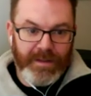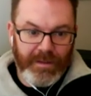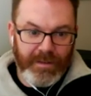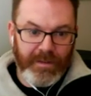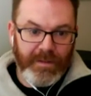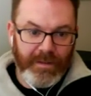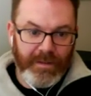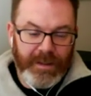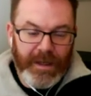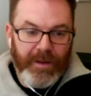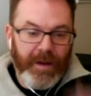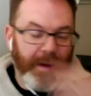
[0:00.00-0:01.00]

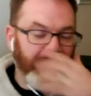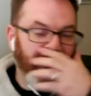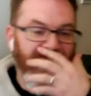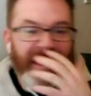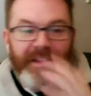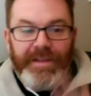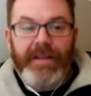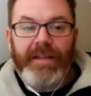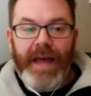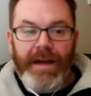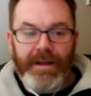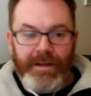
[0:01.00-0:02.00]
and I think
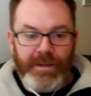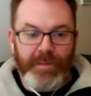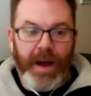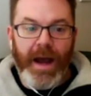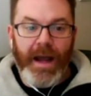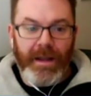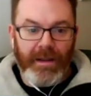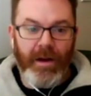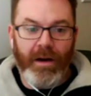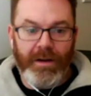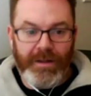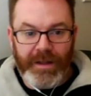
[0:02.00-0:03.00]
that is by and
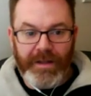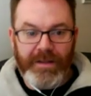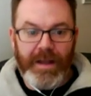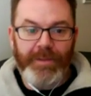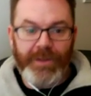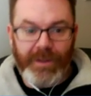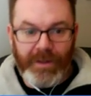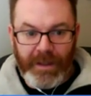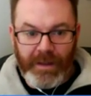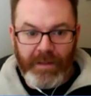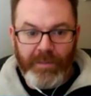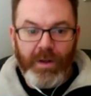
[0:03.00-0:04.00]
large the exception
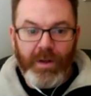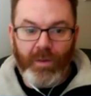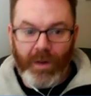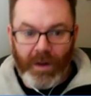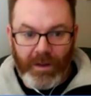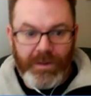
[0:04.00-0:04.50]
in the book world.